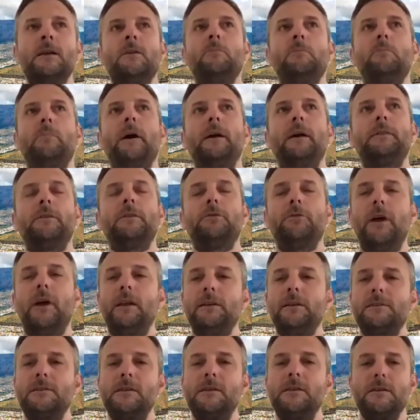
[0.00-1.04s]
But the
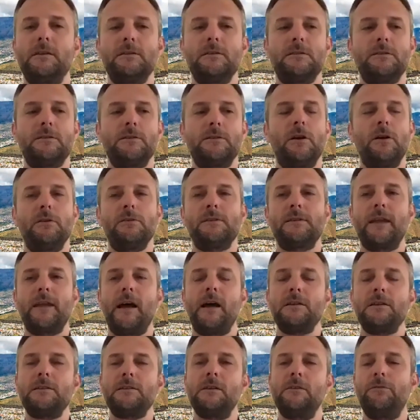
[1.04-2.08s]
reality is,
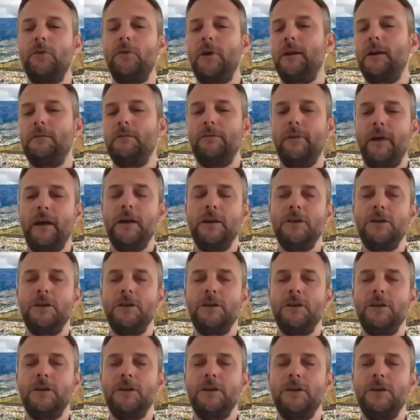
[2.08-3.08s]
scouting for innovation,